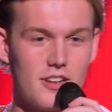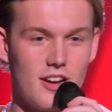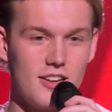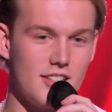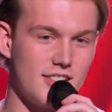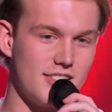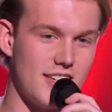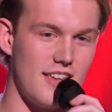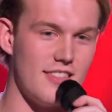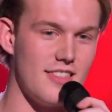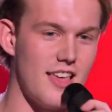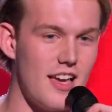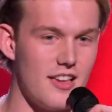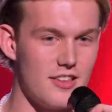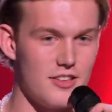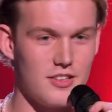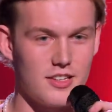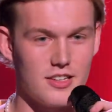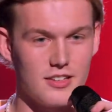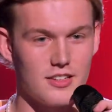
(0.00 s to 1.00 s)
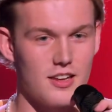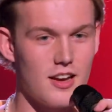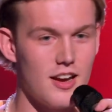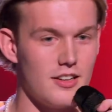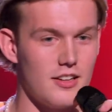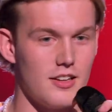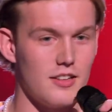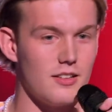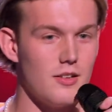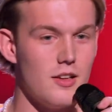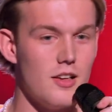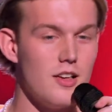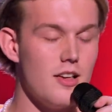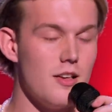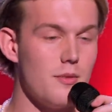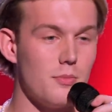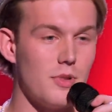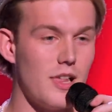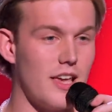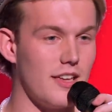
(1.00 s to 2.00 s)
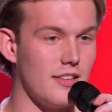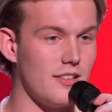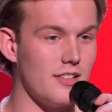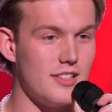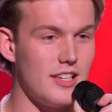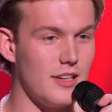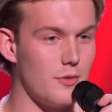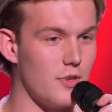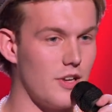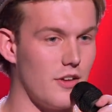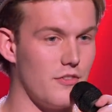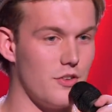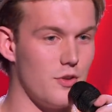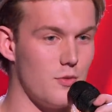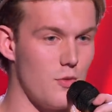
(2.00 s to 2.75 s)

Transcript: understand that, you can kind of play and sing whatever you